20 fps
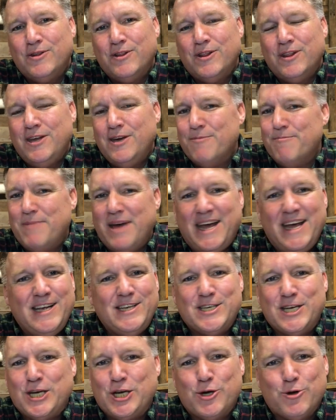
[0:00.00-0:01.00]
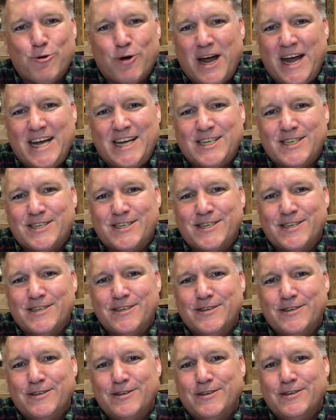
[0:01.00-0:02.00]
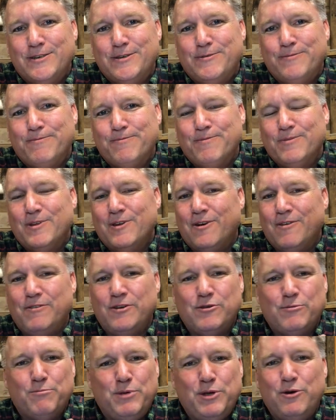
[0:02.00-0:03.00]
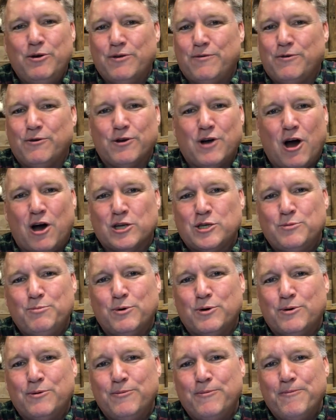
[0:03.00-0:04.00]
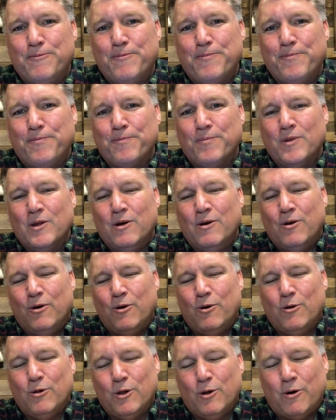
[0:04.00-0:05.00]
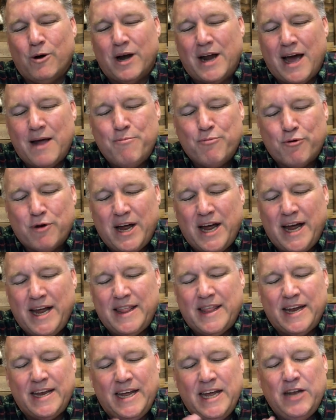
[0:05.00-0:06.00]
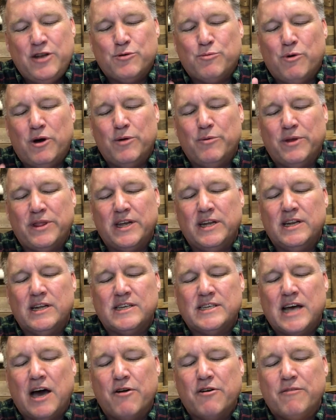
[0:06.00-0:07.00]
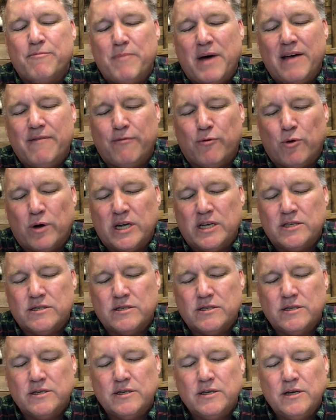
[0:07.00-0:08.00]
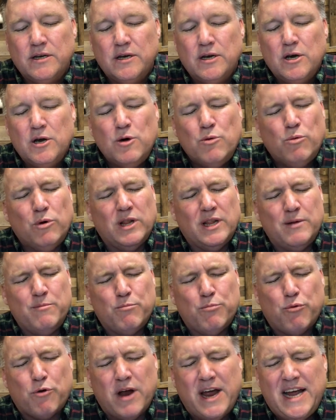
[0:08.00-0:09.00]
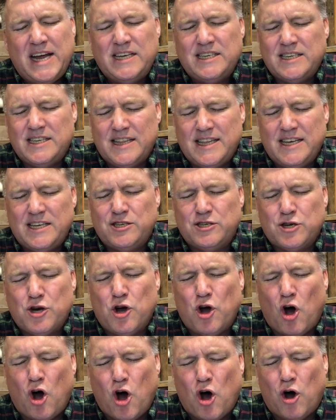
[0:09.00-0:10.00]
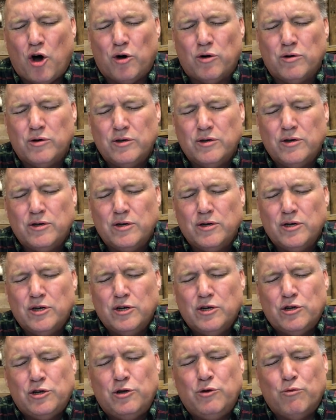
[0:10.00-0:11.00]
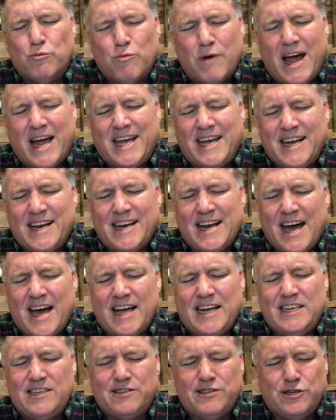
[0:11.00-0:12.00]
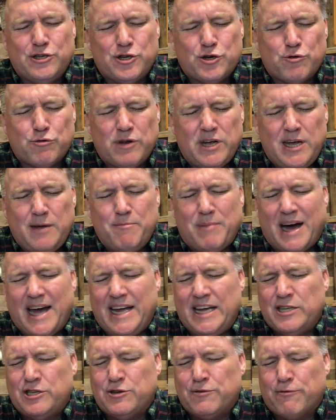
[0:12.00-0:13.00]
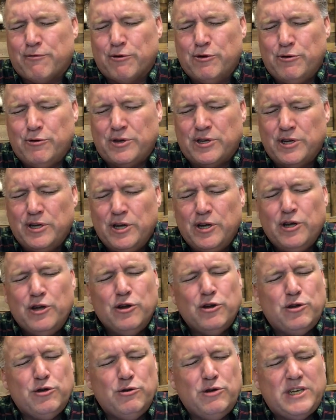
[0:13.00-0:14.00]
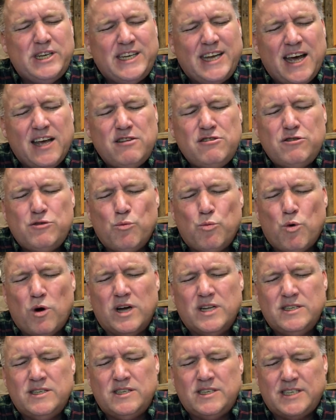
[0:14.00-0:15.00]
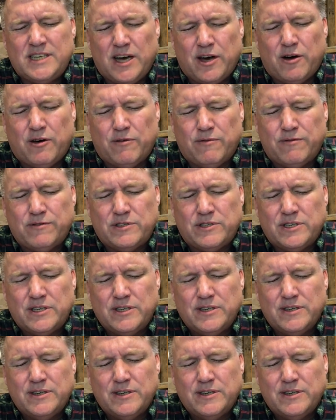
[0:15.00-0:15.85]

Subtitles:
the amazing grace of his beautiful gospel. Oh Lord, I pray that each one within the sound of my voice will embrace this call to recognize the tree by its fruit, to test oneself.